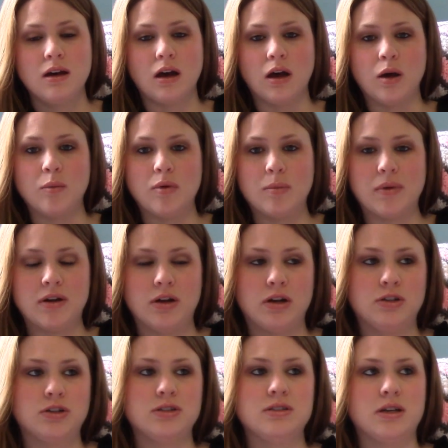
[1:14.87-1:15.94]
but my
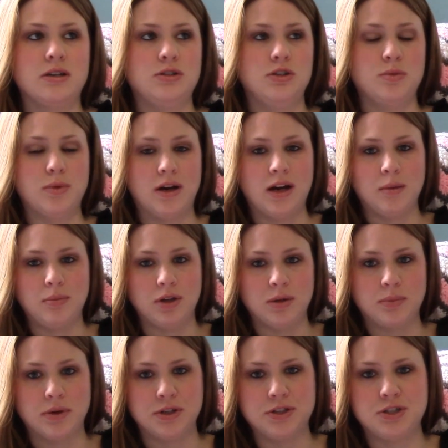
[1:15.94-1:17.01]
doctor said due to my high
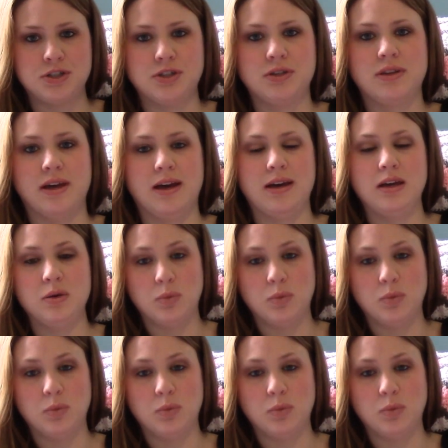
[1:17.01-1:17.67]
blood pressure that he